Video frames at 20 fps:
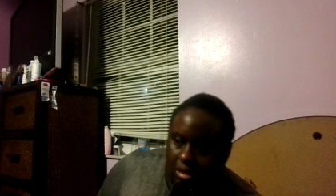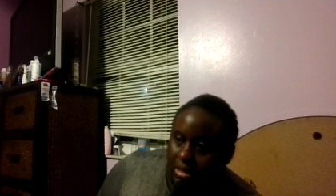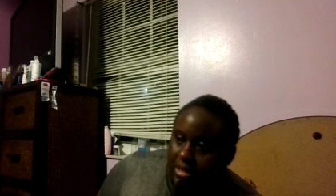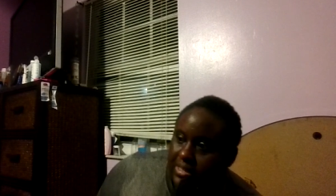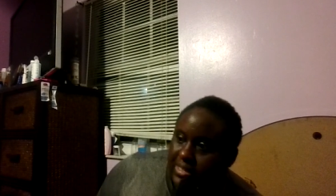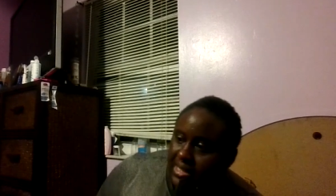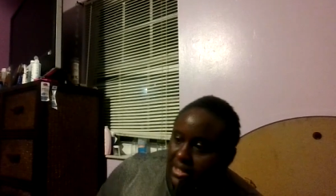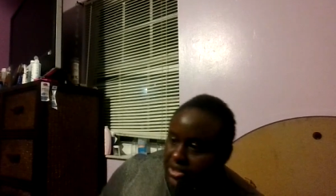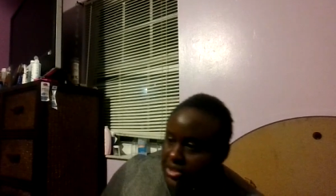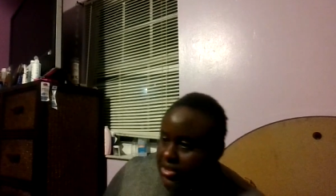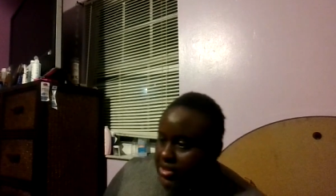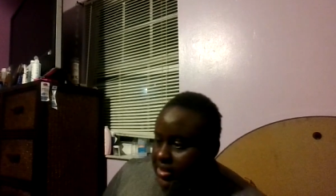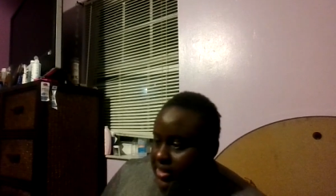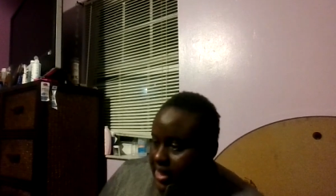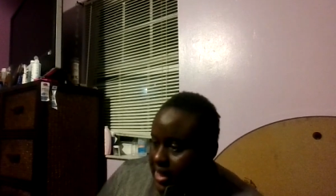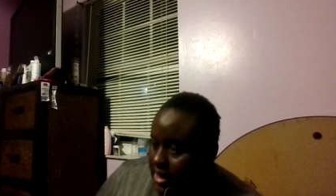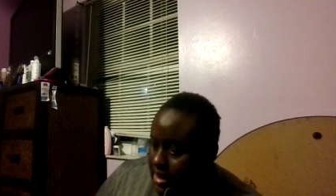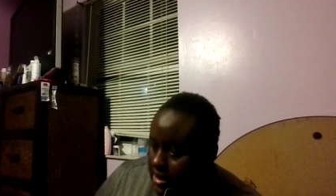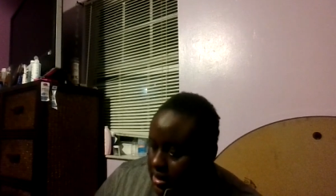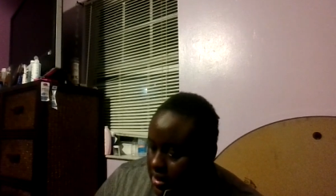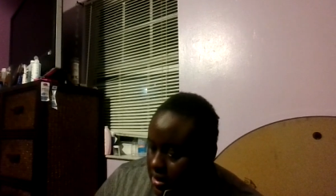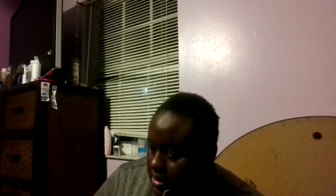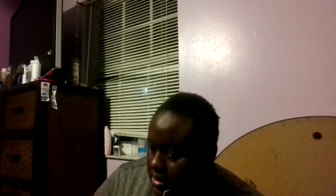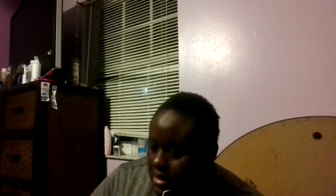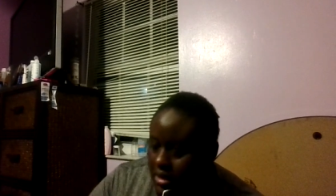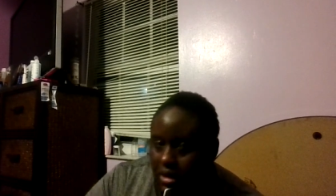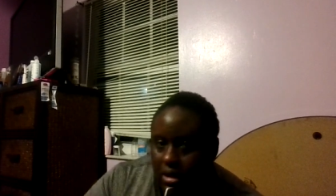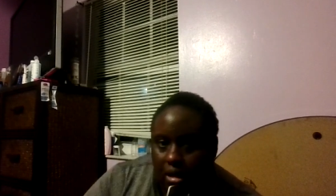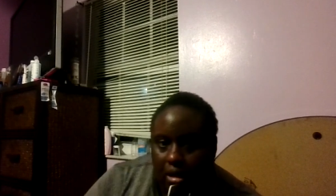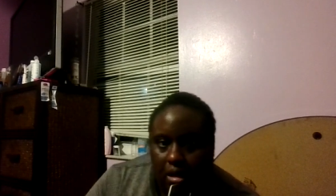Is that she's saying
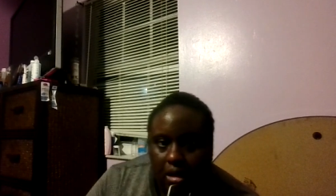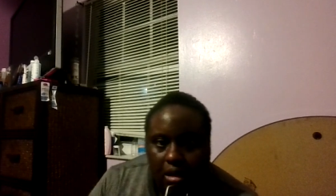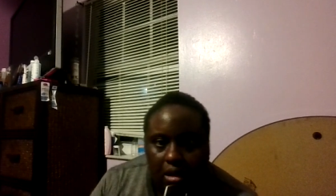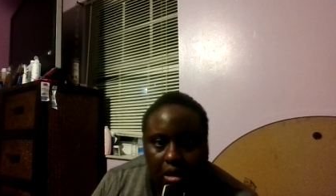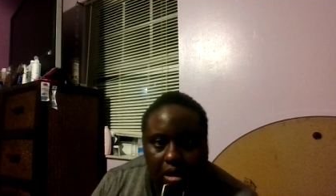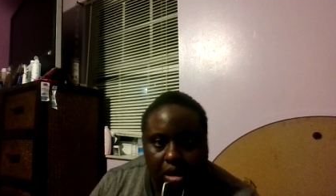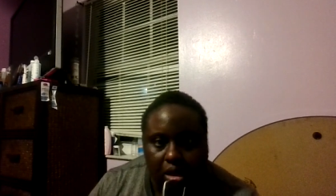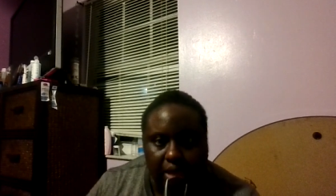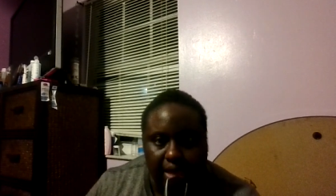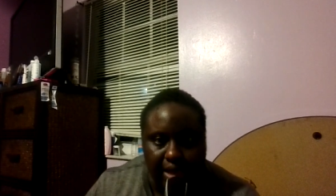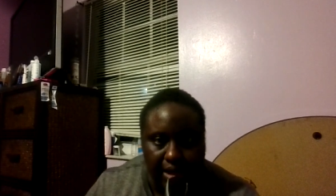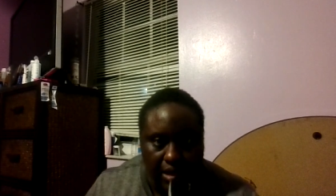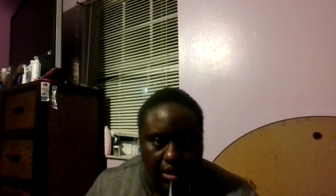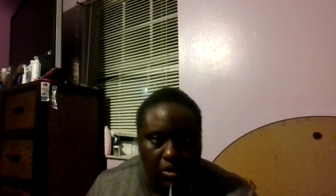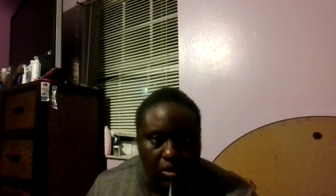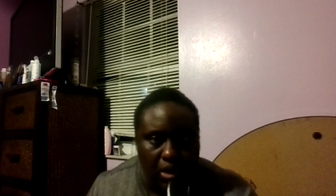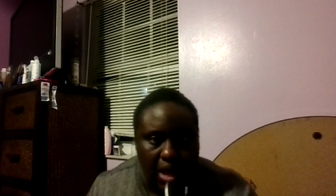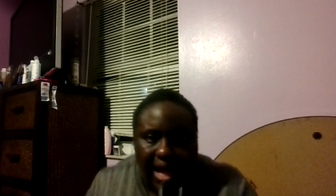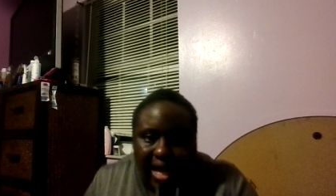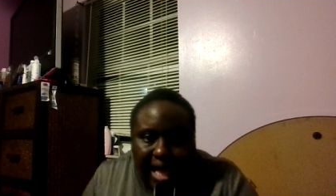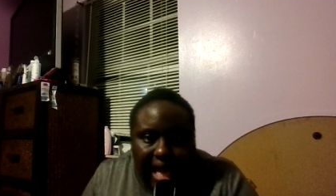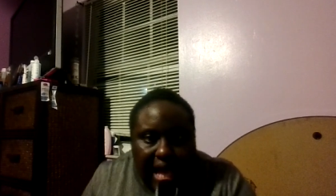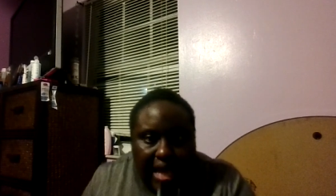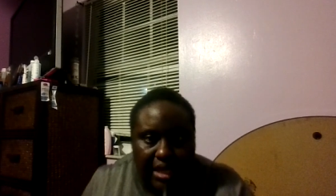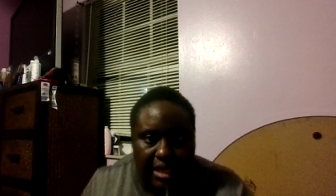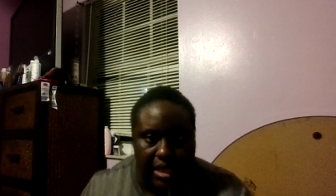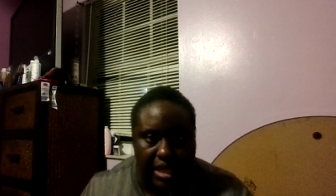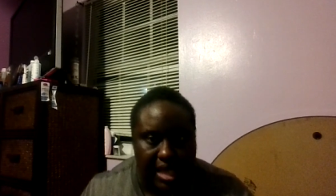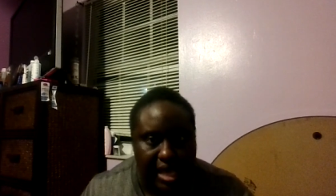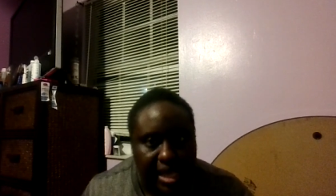hello, I
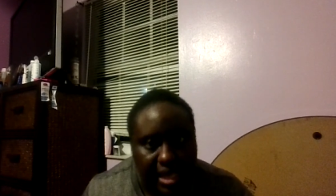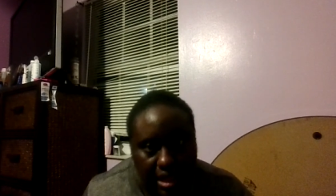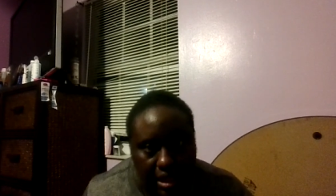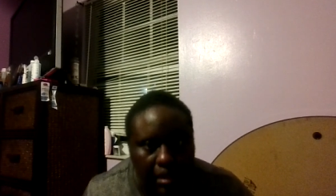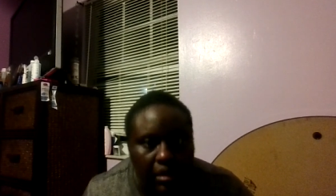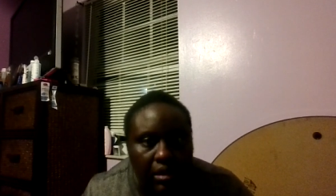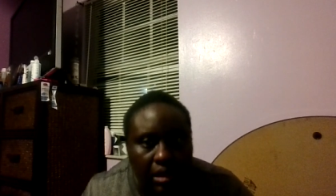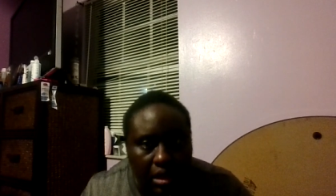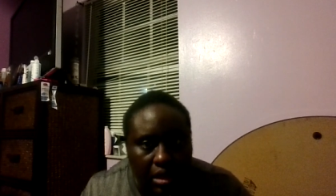gotta eat.